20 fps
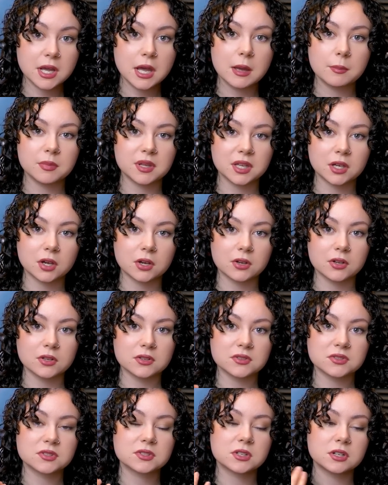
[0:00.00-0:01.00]

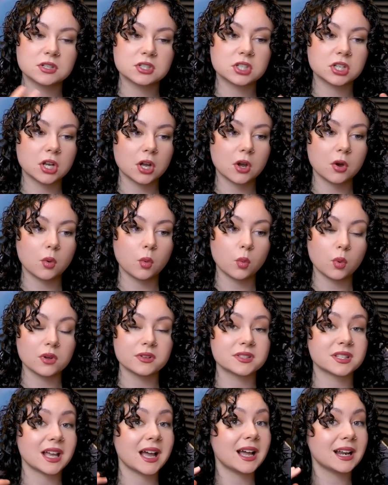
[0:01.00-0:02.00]
because Sergio
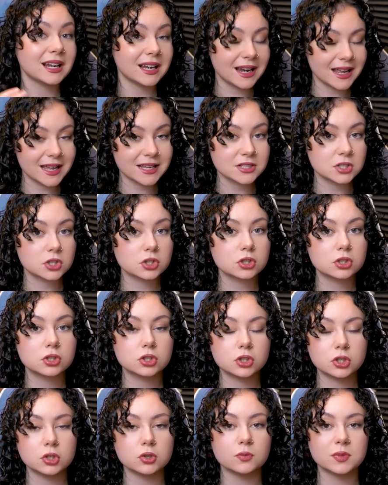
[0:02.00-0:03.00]
was alleged
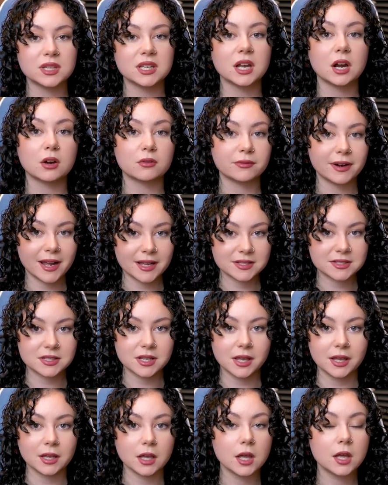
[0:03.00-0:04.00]
to be
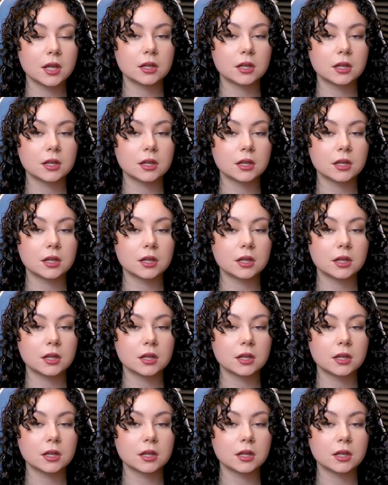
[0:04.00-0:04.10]
harassing